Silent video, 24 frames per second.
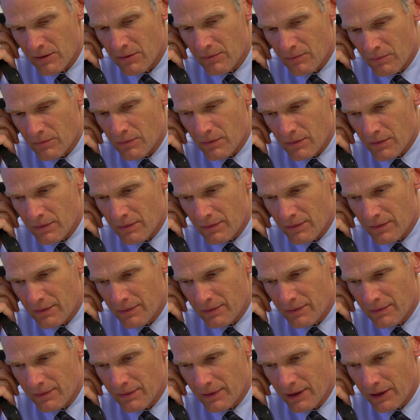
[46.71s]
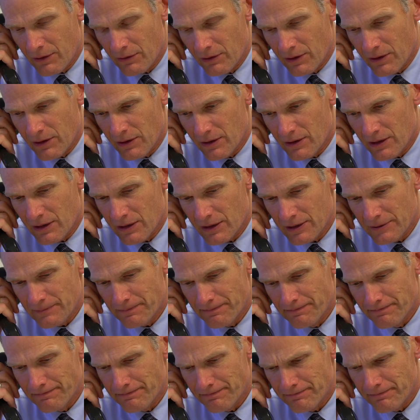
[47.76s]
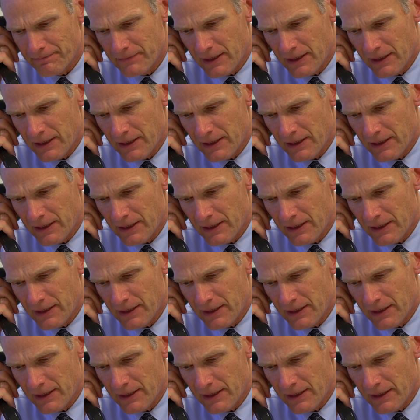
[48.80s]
to understand it, understand which one's